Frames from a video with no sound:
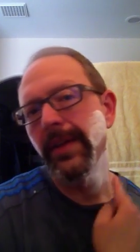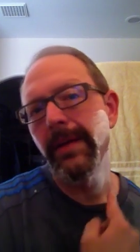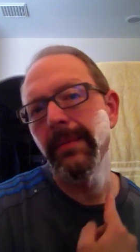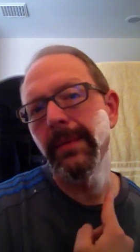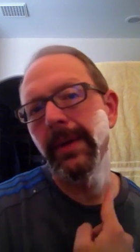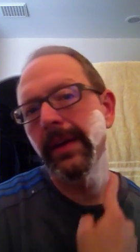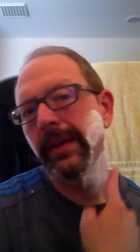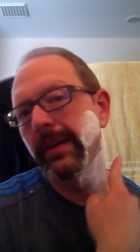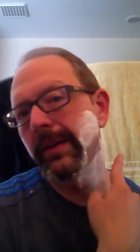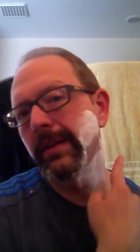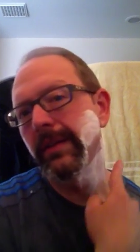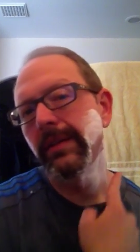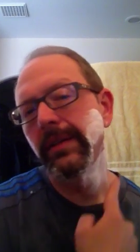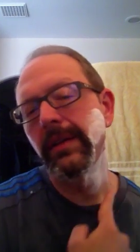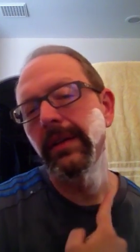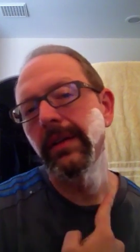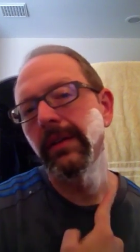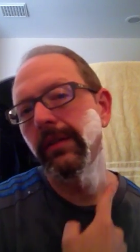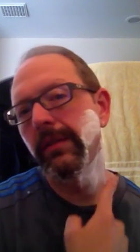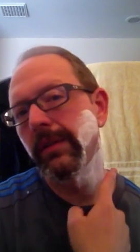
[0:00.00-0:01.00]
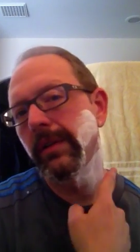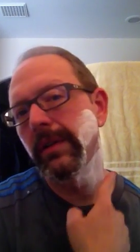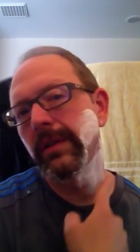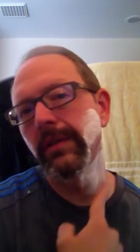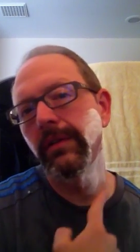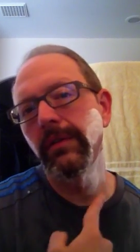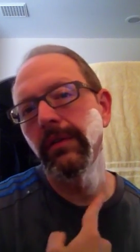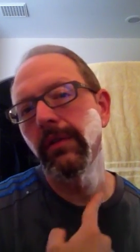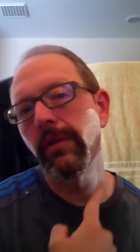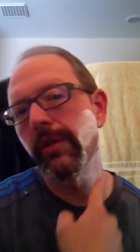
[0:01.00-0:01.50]
thought my
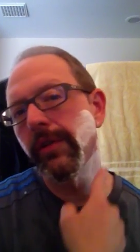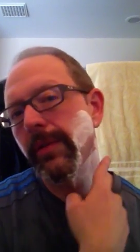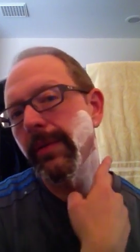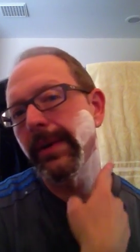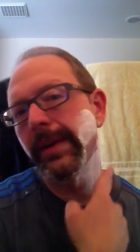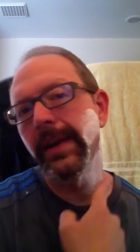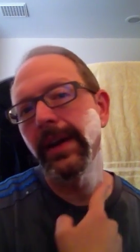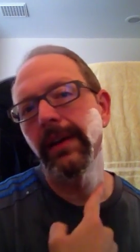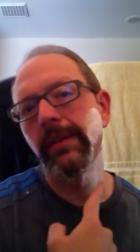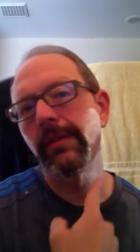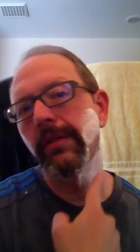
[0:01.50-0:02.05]
growth of my neck